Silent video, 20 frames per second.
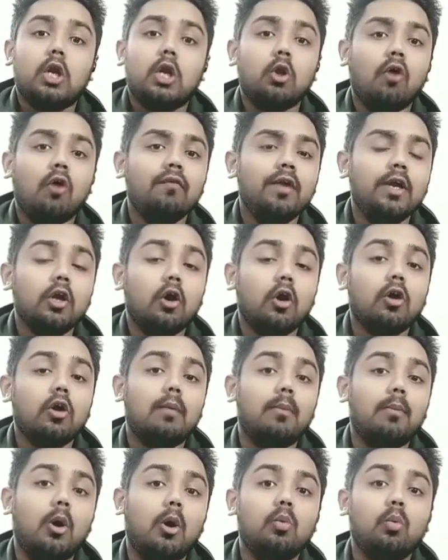Now we talk
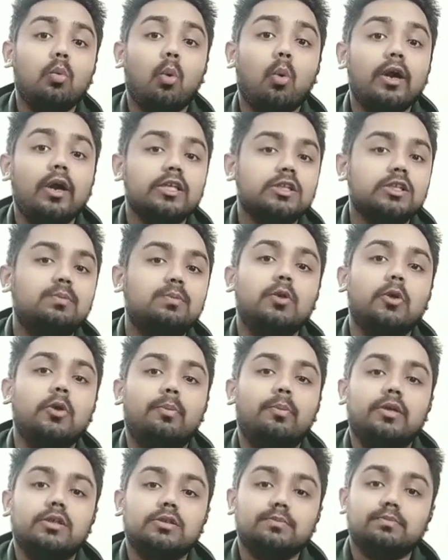about what is Blue
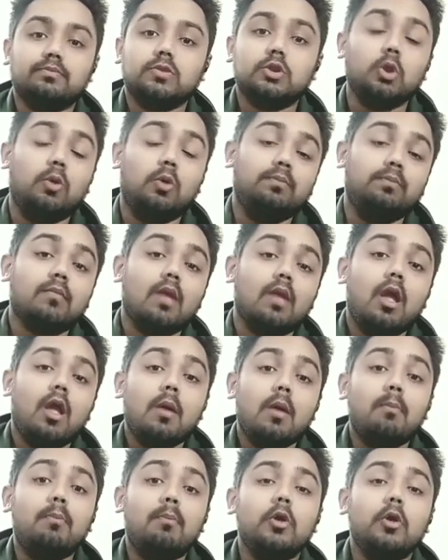Prism. So,
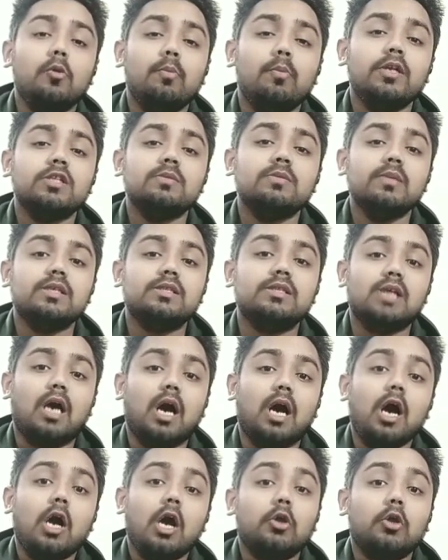Blue Prism is
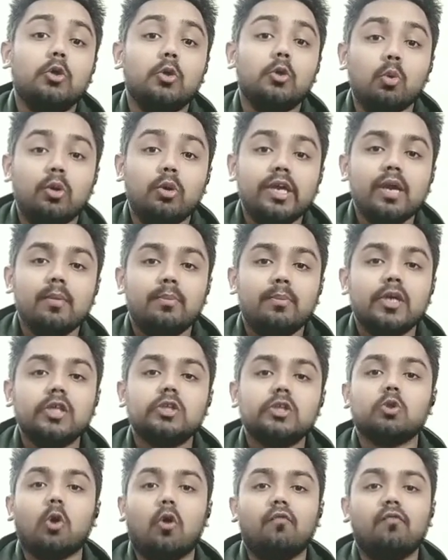a
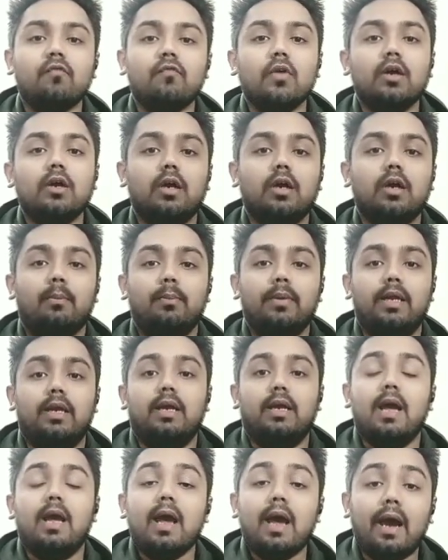UK-based software company
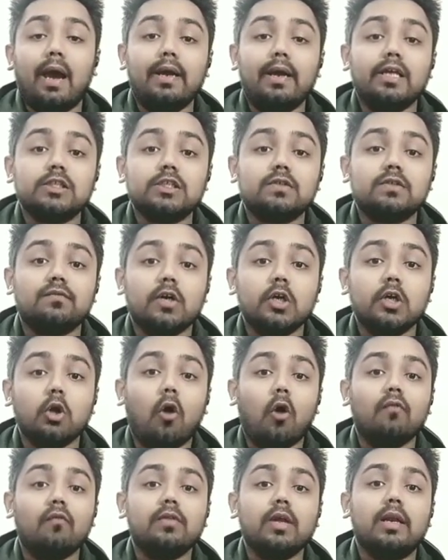and is one
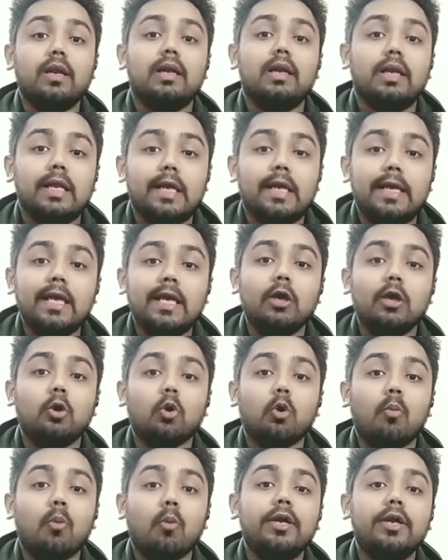of the leading
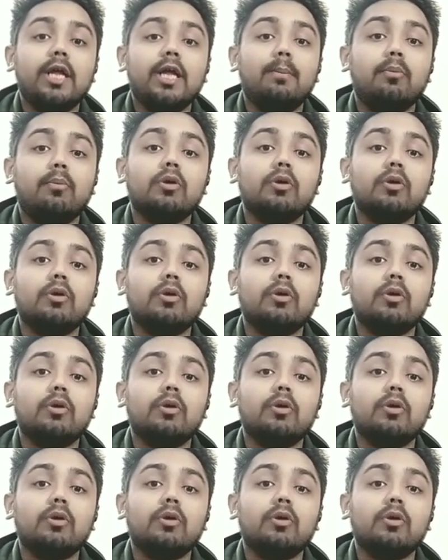robotic